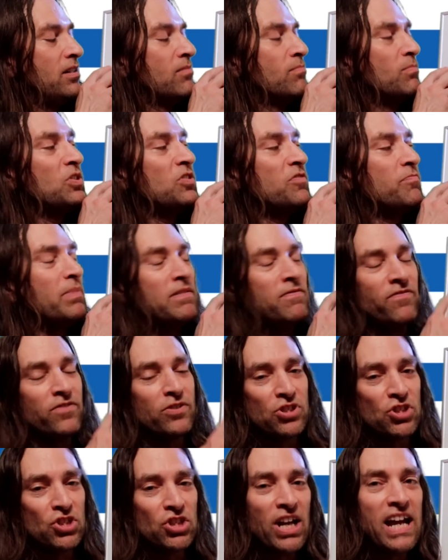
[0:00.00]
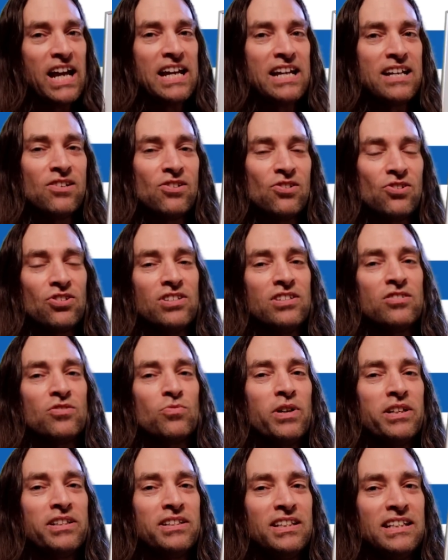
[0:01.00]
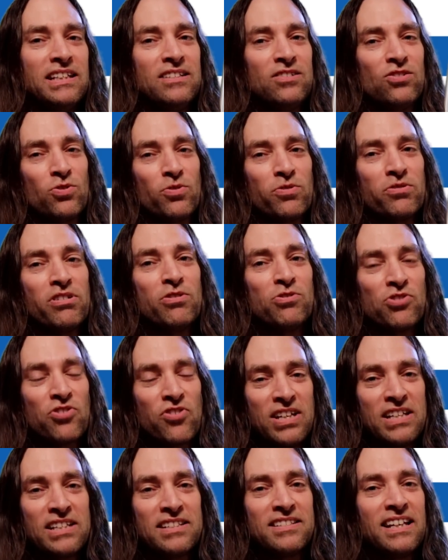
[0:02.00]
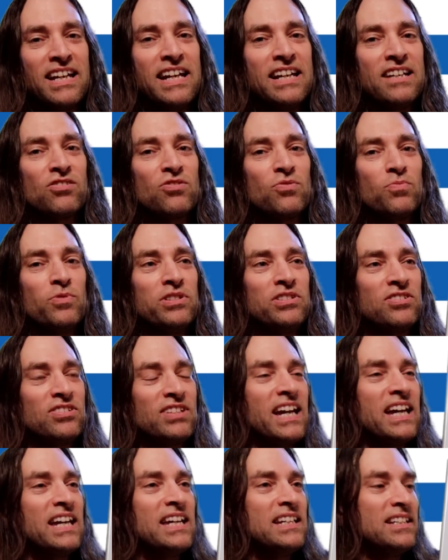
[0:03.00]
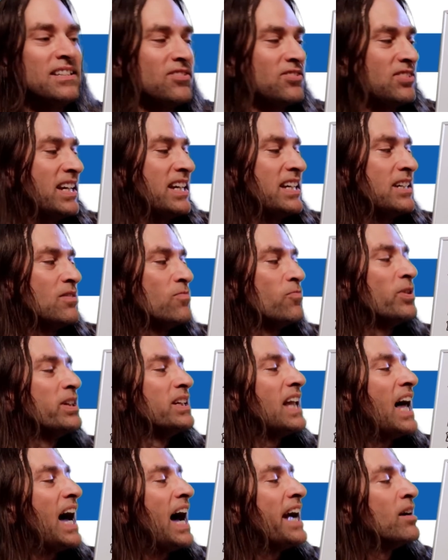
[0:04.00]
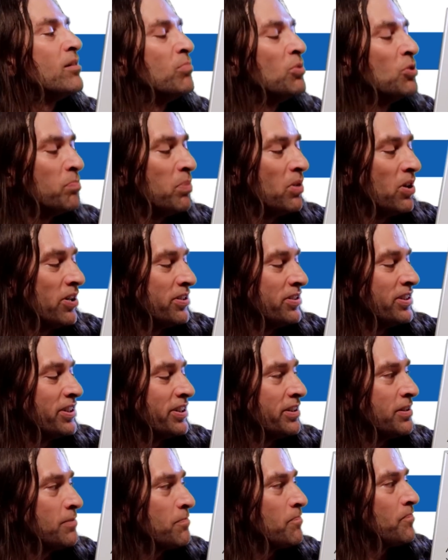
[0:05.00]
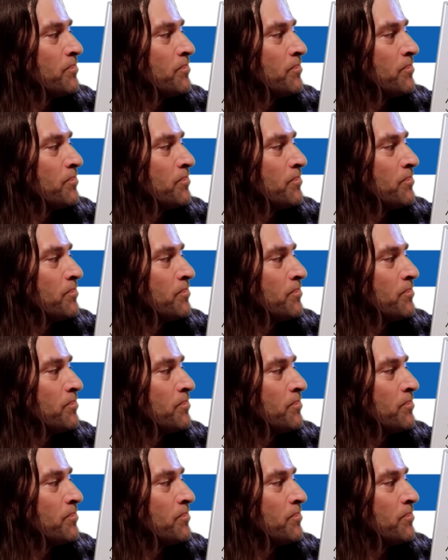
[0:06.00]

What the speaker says: Movement for Change is what the Soros think tanks would say is a reliable partner.